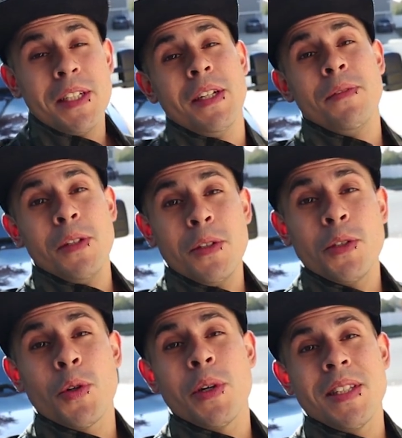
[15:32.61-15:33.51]
If you
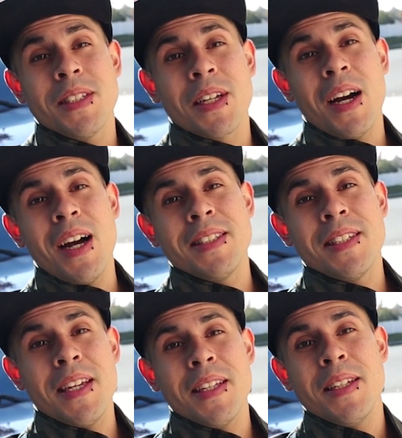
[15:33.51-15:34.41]
enjoyed this
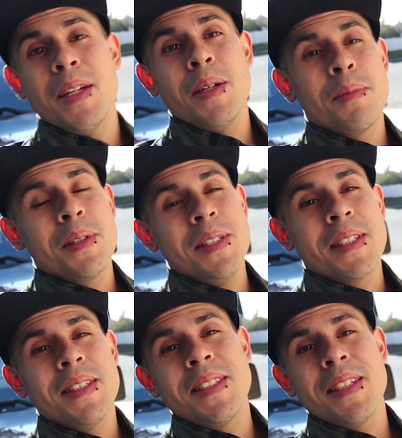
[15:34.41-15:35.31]
content, please
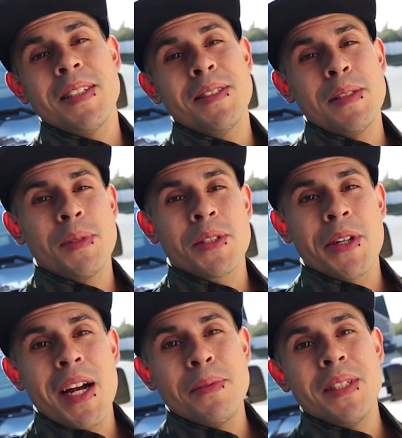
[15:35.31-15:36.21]
consider
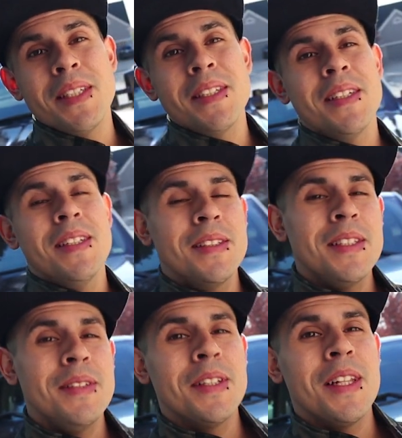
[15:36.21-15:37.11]
subscribing,
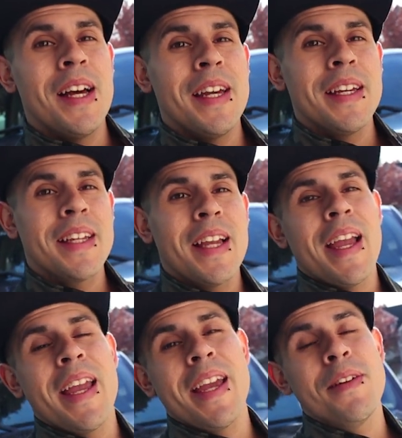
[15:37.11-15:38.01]
leave a like,
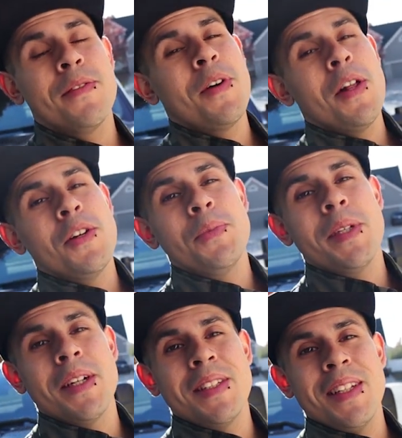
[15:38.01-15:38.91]
and follow
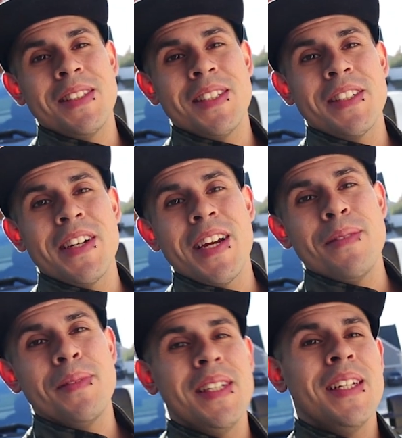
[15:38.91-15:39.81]
me on
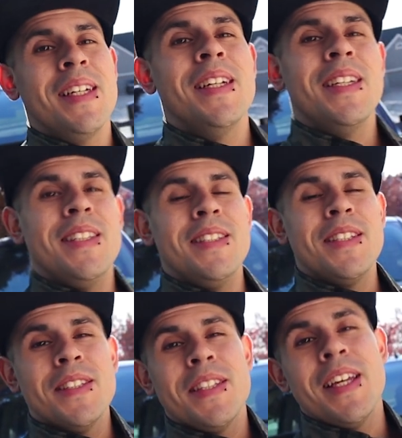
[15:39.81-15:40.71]
Instagram.
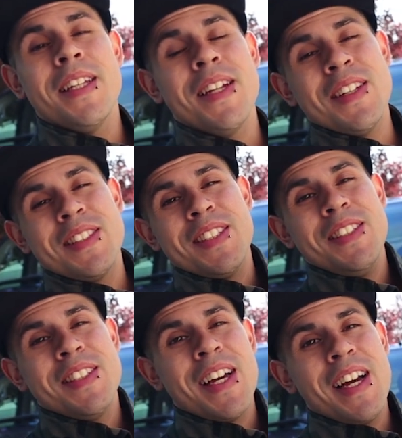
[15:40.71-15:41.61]
Until then, I'll see
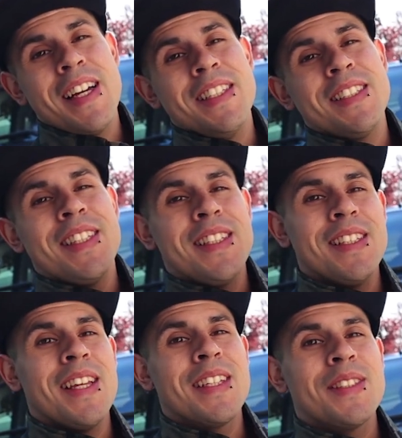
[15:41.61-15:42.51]
you guys in the
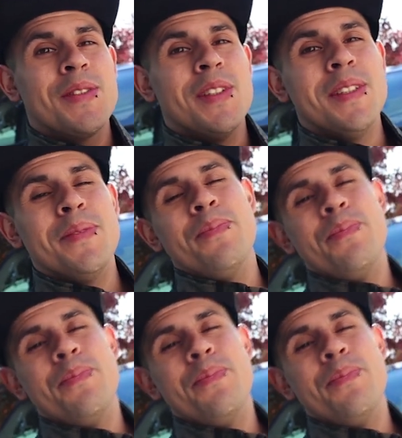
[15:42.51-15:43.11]
next one.